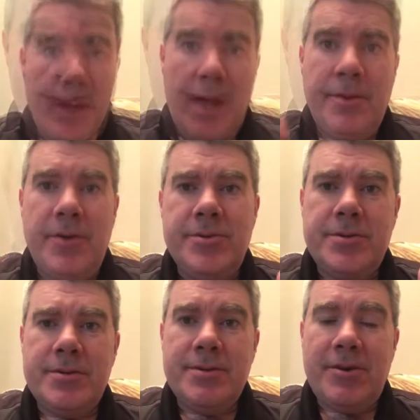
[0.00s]
I'm always
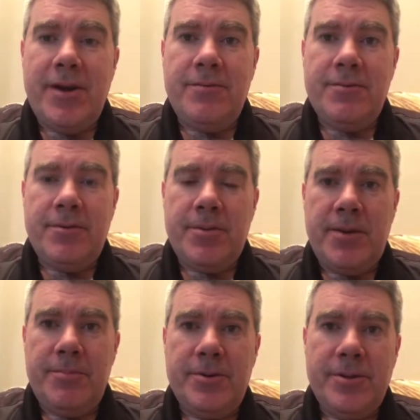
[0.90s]
grateful for the
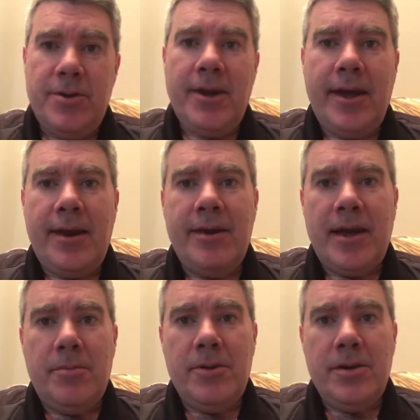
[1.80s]
people donating
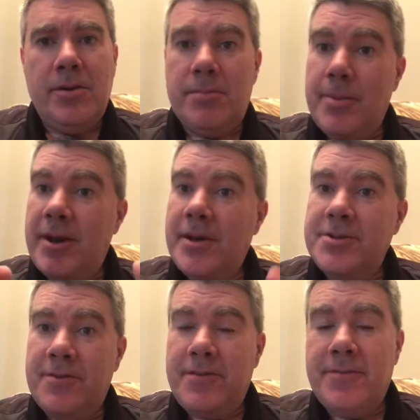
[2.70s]
down below. Remember to
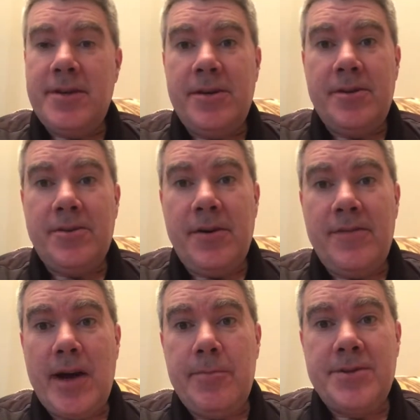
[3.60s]
get your 15 to
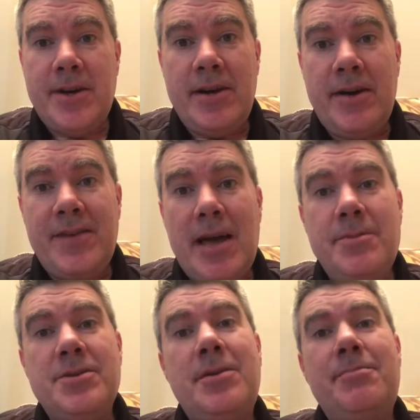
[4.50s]
35% off
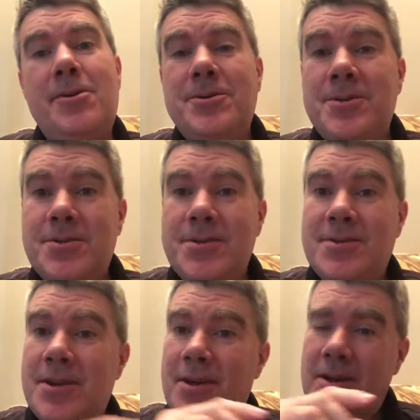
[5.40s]
Amazon
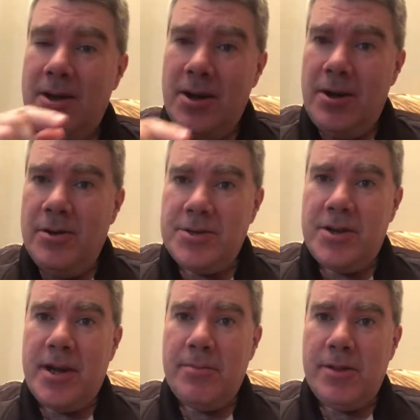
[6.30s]
purchases also
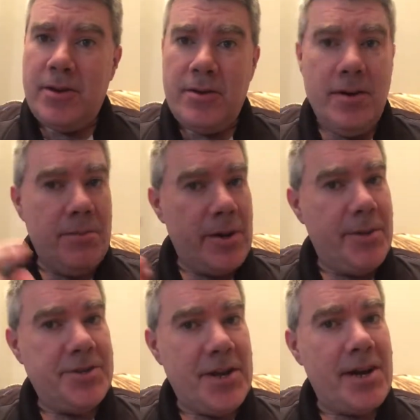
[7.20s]
down below. Remember
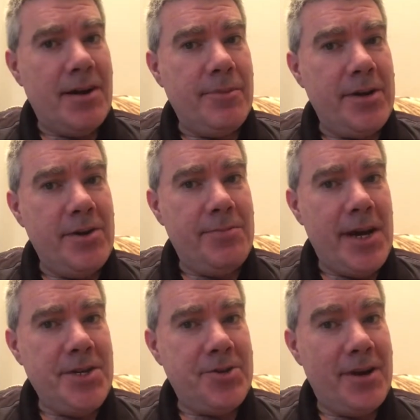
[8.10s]
to check out my new
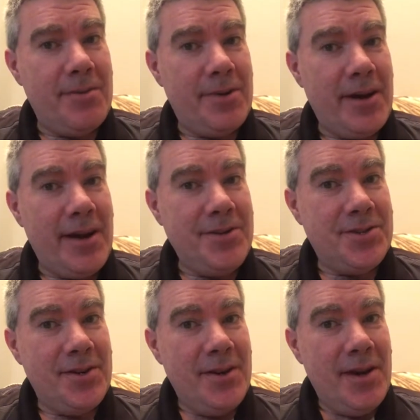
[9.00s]
Patreon
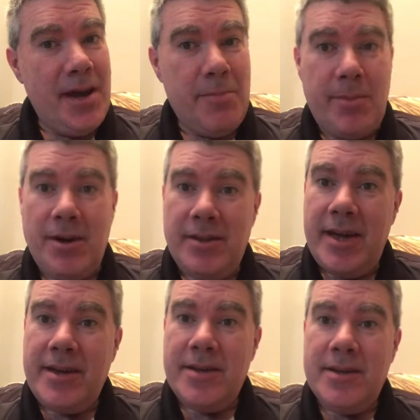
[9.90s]
page. Remember to
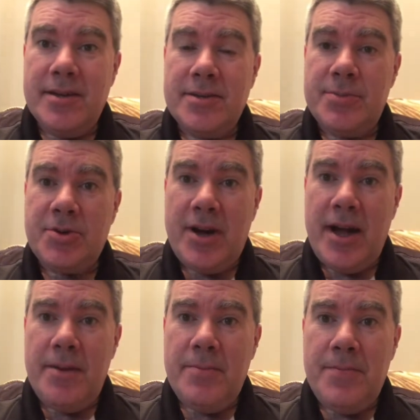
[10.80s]
like,
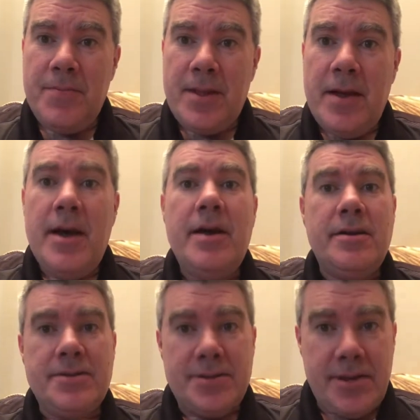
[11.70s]
subscribe, and
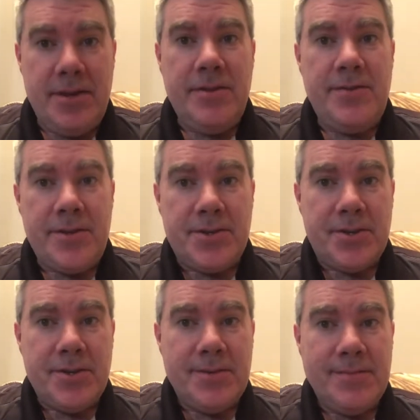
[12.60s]
I'll see you in the future.